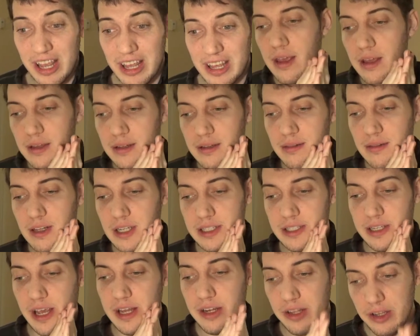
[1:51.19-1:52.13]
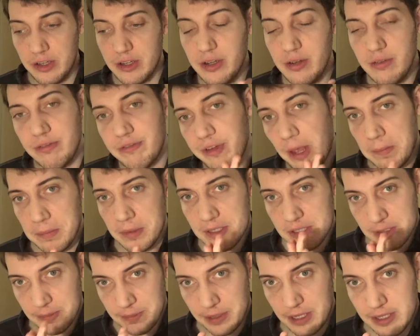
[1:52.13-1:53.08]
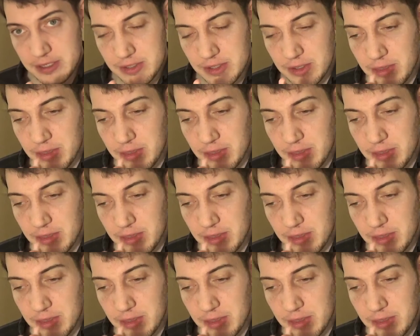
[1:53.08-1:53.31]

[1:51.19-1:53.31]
And, and like any good feminist piece,